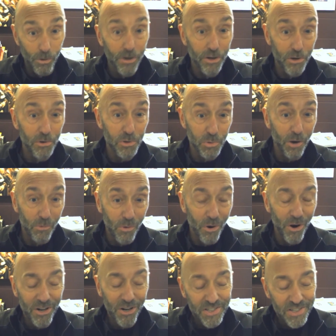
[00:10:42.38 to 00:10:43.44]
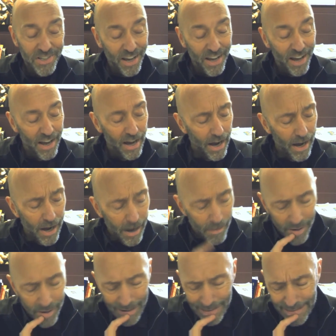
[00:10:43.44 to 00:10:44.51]
use what works.
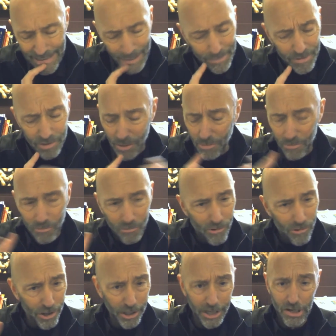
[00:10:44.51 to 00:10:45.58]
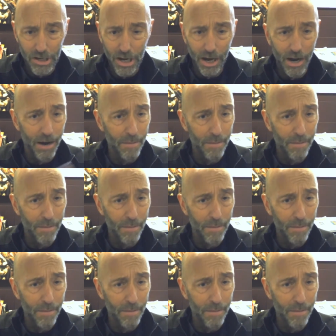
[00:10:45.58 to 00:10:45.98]
There's some really